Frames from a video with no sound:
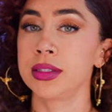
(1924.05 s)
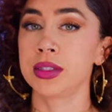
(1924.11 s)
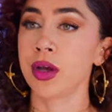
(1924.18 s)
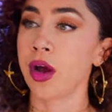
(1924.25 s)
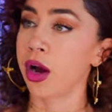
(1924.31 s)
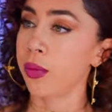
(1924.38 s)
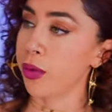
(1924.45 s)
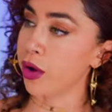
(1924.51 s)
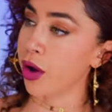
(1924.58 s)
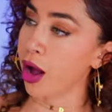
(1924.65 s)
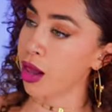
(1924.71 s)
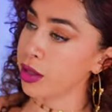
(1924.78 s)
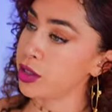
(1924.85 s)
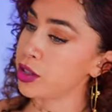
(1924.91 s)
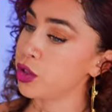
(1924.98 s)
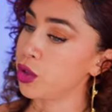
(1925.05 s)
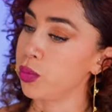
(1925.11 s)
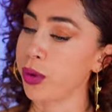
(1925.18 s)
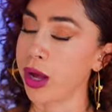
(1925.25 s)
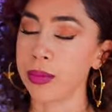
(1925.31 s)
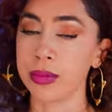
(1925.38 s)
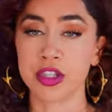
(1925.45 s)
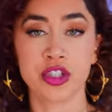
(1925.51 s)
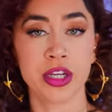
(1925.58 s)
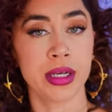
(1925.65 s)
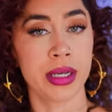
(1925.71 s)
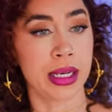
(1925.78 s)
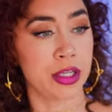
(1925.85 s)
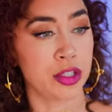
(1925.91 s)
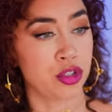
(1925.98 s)
it's harpercollins who published
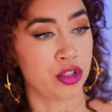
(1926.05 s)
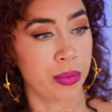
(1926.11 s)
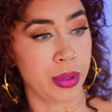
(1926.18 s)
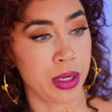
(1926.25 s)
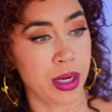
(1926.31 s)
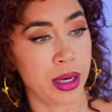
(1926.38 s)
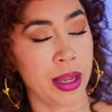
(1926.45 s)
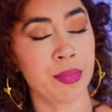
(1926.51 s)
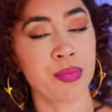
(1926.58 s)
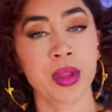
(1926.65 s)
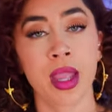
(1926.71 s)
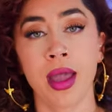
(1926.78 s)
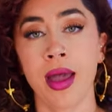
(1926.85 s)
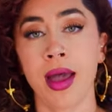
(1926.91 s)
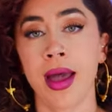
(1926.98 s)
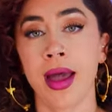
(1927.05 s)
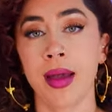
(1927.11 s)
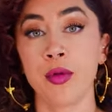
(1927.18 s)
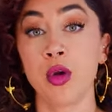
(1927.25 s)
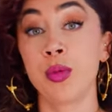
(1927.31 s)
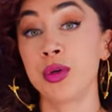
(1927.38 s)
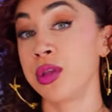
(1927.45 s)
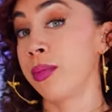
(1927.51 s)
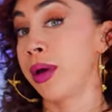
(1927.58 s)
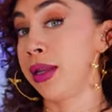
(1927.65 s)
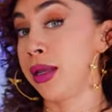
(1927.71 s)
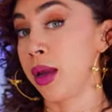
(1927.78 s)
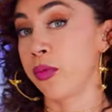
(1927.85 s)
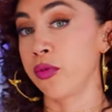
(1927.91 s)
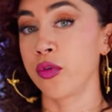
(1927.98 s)
it and distributed it um, who put the
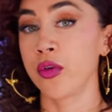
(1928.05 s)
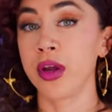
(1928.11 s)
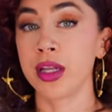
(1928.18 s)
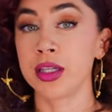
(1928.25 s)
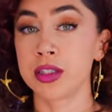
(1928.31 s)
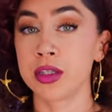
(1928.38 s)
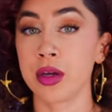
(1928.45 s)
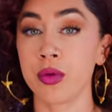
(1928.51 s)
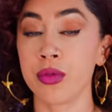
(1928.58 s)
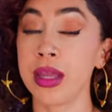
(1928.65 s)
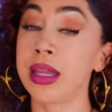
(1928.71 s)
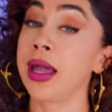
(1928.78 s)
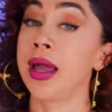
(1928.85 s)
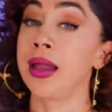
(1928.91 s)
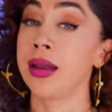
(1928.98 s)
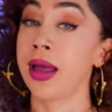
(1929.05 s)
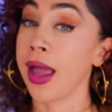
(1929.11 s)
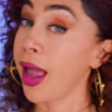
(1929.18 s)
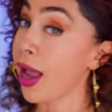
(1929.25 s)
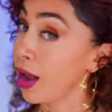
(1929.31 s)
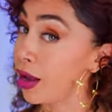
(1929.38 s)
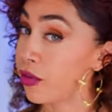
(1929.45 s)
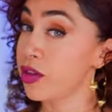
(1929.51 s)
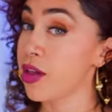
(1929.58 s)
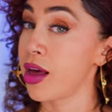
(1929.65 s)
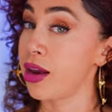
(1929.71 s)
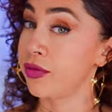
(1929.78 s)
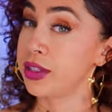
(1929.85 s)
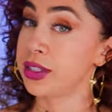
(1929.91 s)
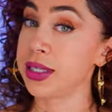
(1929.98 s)
money up for it so they get a heck of a
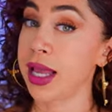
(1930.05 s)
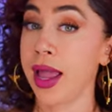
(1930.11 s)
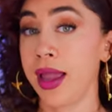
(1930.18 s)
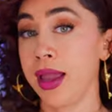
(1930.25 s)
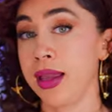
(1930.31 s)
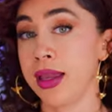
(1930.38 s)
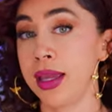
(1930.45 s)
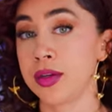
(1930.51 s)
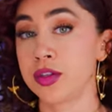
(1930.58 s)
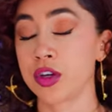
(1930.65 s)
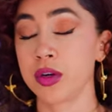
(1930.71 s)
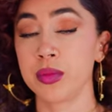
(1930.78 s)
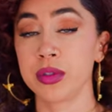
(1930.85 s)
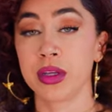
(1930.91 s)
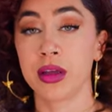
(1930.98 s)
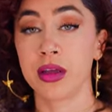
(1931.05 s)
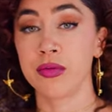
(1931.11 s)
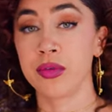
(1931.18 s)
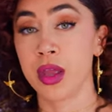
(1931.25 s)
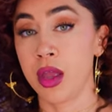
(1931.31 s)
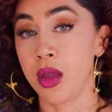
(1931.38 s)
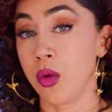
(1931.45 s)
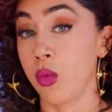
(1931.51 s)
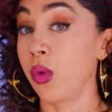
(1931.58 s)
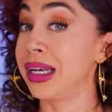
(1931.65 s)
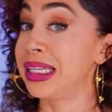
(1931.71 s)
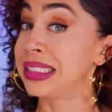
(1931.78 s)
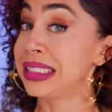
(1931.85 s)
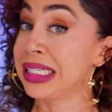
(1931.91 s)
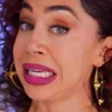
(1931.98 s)
lot of a say in terms of
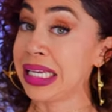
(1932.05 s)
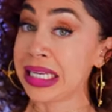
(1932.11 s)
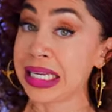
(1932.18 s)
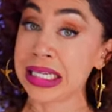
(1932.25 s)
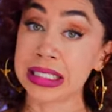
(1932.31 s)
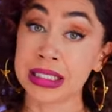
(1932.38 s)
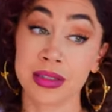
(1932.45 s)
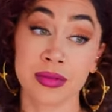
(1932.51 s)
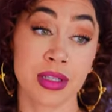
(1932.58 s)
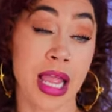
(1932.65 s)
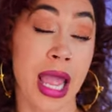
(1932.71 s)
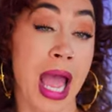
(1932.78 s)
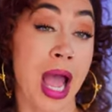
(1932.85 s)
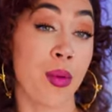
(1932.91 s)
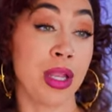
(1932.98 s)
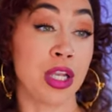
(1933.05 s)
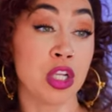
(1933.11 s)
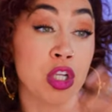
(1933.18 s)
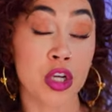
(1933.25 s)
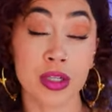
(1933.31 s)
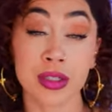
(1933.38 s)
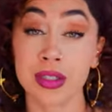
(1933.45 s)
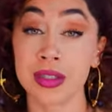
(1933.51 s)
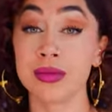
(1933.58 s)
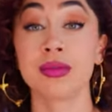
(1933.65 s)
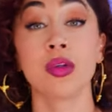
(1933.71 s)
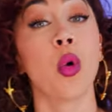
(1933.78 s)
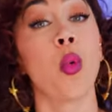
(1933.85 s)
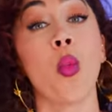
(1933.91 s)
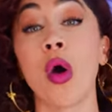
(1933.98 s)
what is in it how it looks
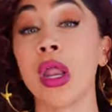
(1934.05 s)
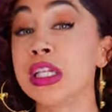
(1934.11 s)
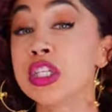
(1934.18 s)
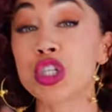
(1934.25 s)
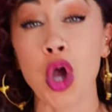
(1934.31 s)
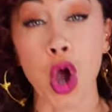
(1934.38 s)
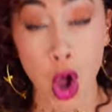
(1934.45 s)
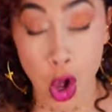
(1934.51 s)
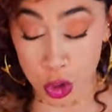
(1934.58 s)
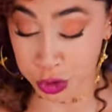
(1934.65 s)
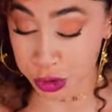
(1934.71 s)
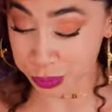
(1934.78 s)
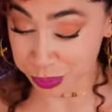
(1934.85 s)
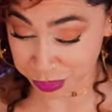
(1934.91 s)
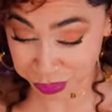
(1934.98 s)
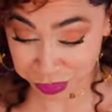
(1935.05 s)
what it's called